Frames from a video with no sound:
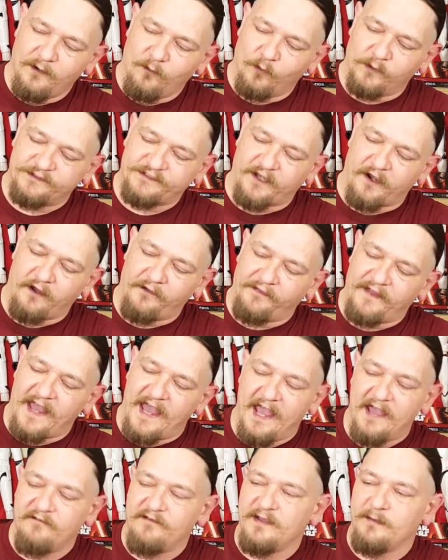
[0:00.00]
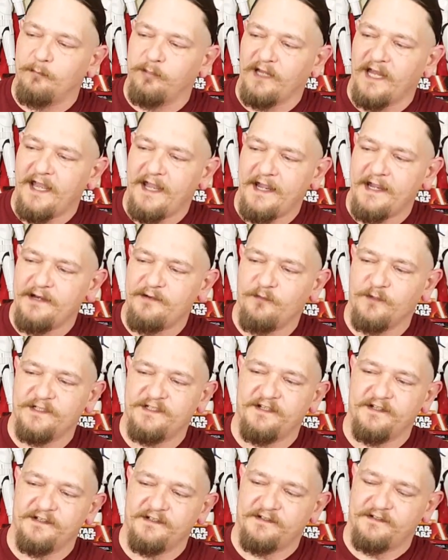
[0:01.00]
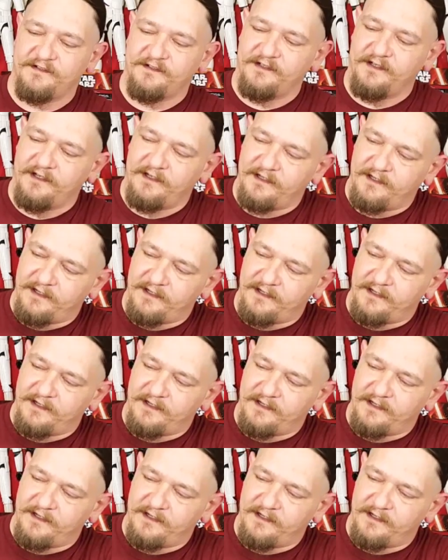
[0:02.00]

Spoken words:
what's called the heavy blade, which is,